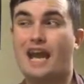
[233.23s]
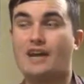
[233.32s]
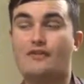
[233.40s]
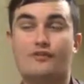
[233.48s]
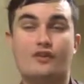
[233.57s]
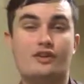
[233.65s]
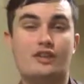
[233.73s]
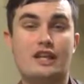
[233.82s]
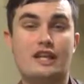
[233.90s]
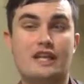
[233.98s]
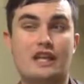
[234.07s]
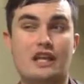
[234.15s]
I feel
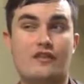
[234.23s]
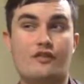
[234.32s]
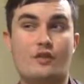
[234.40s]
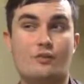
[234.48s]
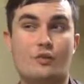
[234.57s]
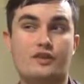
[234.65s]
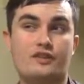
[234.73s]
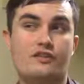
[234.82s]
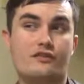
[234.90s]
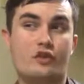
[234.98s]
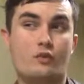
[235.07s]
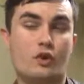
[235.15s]
like if it wasn't
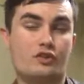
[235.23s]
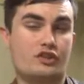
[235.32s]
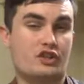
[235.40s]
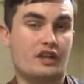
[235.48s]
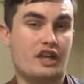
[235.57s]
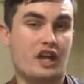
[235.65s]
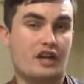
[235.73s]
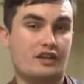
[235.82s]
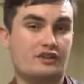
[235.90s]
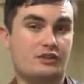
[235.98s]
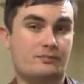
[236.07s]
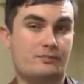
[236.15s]
for Walter
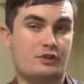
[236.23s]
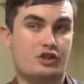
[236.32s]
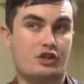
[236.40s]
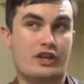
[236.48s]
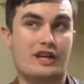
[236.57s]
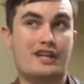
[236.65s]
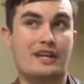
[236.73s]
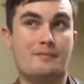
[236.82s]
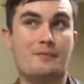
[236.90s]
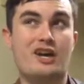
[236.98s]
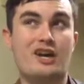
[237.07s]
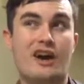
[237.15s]
Goggins portraying him,
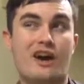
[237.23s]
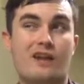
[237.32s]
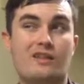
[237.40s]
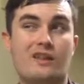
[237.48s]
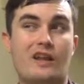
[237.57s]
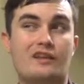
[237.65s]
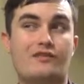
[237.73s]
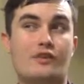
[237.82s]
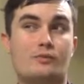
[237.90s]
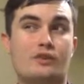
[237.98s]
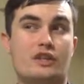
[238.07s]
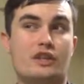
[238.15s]
a lot of it
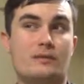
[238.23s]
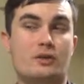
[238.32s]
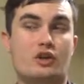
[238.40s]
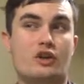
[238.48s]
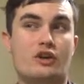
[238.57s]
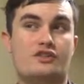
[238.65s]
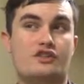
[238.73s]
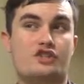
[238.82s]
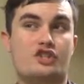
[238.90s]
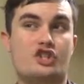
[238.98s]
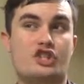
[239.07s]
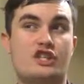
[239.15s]
would have come across as
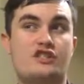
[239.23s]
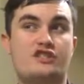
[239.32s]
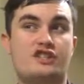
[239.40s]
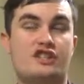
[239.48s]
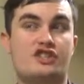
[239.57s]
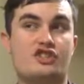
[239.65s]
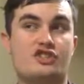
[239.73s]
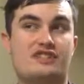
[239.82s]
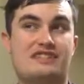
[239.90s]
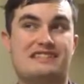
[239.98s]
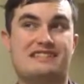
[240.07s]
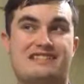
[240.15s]
cheesy and just
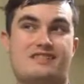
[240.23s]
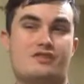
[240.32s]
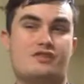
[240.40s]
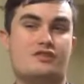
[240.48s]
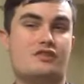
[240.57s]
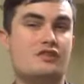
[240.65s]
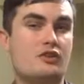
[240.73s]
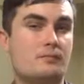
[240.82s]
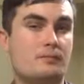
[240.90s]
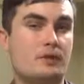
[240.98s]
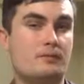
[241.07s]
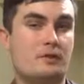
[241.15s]

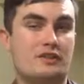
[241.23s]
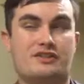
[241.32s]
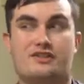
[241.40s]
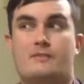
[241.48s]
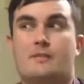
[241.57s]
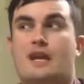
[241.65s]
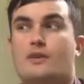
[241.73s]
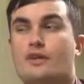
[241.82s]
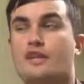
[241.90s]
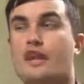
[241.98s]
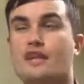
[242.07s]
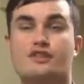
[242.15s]
stupid, but somehow
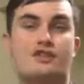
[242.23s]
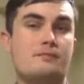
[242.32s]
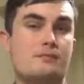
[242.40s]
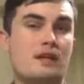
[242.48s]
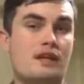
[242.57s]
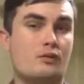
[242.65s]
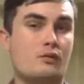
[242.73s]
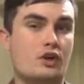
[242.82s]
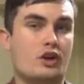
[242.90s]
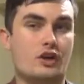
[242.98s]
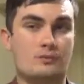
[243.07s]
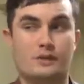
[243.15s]
he actually made it
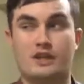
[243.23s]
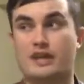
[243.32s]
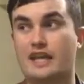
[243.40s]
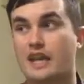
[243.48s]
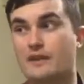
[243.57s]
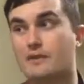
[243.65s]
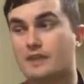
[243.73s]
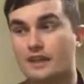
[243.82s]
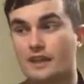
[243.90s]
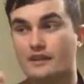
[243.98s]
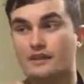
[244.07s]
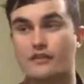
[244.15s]
work. But again,
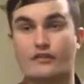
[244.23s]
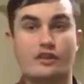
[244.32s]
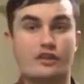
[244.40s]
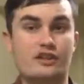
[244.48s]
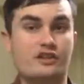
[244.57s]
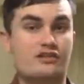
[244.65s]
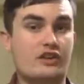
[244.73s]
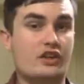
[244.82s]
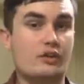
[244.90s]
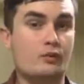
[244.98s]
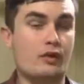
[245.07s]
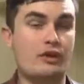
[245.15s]
the villain is very
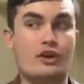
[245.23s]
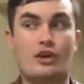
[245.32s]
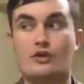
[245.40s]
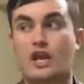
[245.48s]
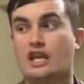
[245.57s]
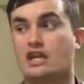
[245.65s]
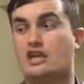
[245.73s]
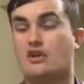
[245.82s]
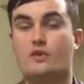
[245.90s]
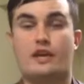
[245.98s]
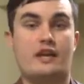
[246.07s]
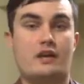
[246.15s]
one-note, you
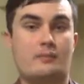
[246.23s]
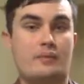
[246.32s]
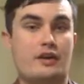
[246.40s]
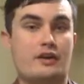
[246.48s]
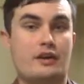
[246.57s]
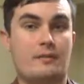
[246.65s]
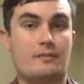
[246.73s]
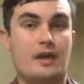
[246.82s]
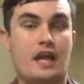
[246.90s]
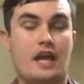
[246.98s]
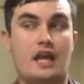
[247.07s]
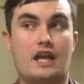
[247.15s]
don't care about him,
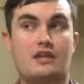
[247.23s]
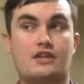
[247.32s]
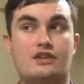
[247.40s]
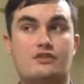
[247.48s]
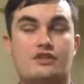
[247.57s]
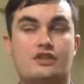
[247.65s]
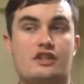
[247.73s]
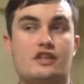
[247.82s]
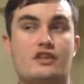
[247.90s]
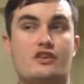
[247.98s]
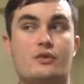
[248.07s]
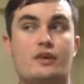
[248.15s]
and you just get
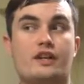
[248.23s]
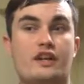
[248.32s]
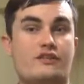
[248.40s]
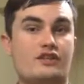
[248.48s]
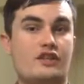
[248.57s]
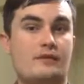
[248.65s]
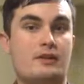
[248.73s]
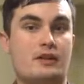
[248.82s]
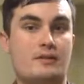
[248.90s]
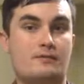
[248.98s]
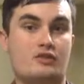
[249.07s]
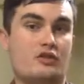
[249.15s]
annoyed every time he
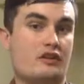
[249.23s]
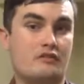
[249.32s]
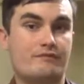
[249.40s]
comes on.